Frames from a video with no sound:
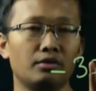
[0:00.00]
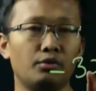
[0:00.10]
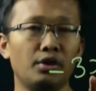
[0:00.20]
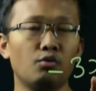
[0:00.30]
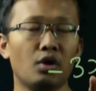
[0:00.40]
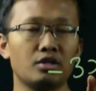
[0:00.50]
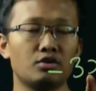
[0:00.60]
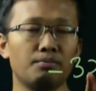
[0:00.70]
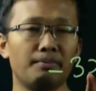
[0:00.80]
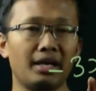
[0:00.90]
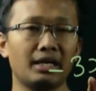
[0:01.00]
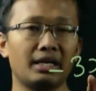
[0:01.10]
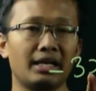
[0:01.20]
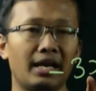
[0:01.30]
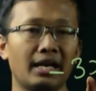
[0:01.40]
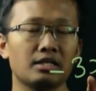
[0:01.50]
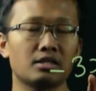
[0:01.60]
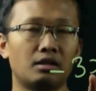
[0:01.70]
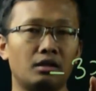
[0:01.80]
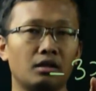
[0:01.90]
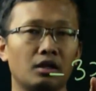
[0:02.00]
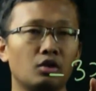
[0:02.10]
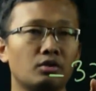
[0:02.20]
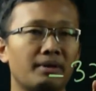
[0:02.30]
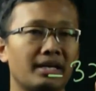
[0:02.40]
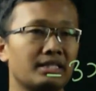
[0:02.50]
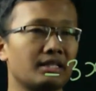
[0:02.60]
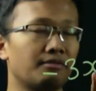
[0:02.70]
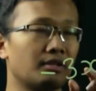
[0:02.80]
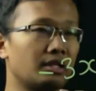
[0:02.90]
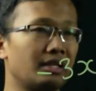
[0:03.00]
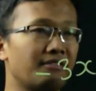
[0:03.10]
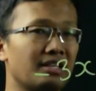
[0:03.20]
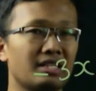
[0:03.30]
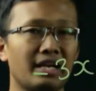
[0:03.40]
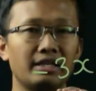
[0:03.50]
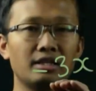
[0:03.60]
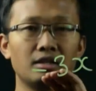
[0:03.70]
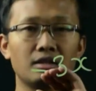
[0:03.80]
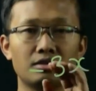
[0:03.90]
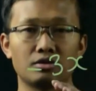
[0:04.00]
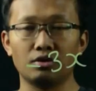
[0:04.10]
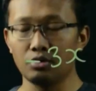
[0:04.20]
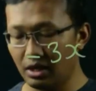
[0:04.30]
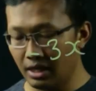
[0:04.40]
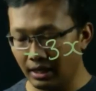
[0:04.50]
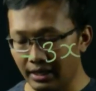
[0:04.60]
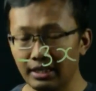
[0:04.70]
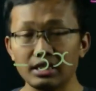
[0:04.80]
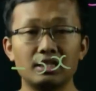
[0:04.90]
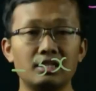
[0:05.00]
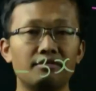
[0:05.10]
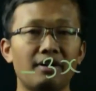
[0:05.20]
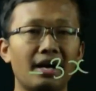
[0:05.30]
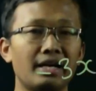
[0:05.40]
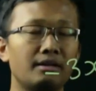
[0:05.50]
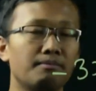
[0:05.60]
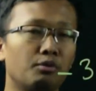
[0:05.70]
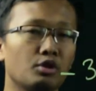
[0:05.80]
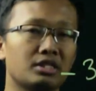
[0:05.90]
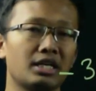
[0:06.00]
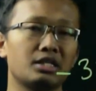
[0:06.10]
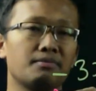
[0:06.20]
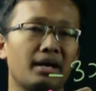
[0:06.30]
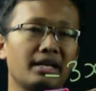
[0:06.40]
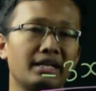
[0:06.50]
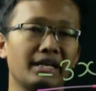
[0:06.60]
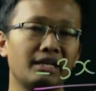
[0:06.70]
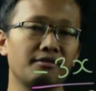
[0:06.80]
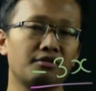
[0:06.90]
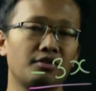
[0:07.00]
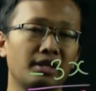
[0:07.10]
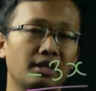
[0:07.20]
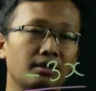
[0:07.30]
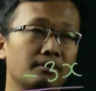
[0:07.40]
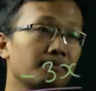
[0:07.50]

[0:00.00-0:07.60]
We want to make x all alone by itself on the left hand side. So let us divide both sides by negative 3.